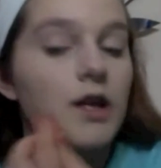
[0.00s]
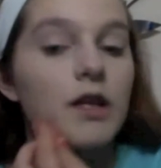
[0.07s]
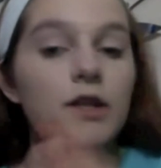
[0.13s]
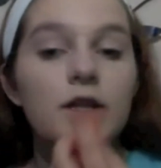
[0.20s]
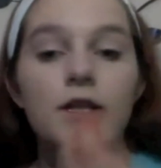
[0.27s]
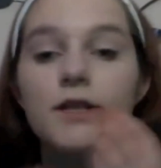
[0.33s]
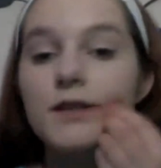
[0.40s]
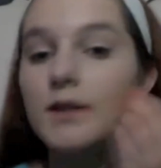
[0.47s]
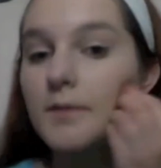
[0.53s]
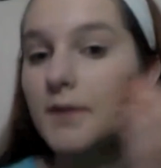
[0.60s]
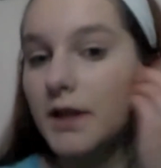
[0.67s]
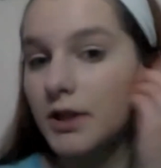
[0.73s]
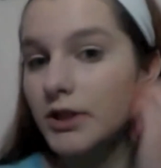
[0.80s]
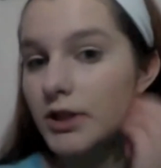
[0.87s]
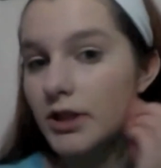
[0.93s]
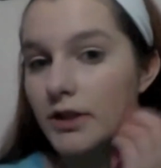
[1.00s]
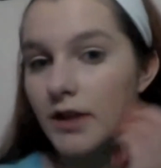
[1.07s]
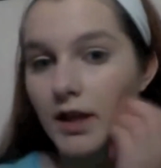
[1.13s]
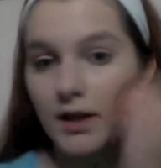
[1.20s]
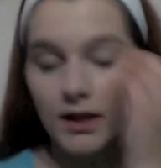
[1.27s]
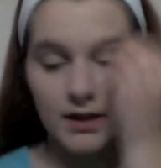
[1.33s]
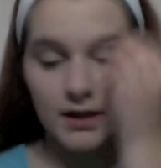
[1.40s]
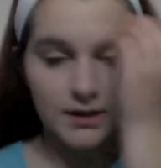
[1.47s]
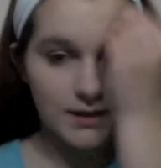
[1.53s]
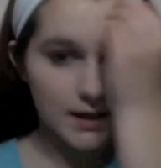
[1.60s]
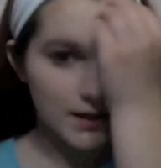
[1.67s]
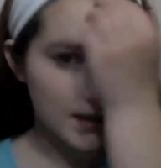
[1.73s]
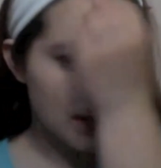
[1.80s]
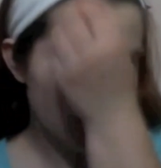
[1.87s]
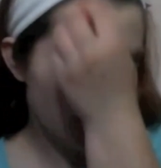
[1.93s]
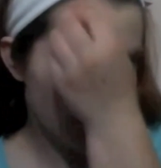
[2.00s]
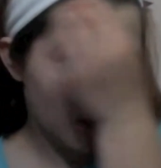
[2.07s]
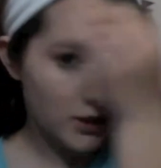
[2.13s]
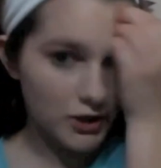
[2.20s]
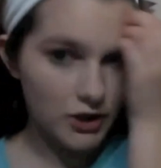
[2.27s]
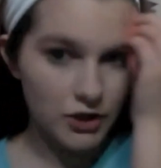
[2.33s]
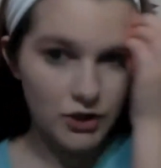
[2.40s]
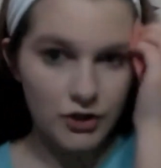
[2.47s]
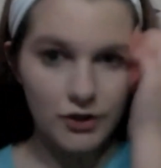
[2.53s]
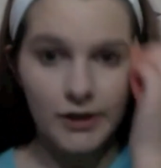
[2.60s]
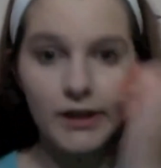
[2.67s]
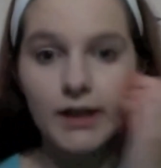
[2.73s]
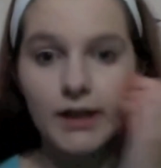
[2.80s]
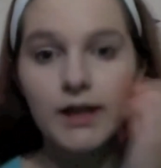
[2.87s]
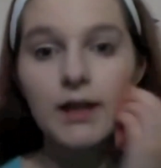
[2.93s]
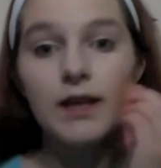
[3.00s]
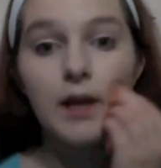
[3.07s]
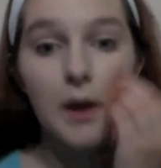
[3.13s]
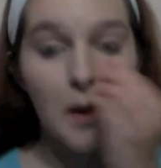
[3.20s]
just to make sure that it doesn't look streaky.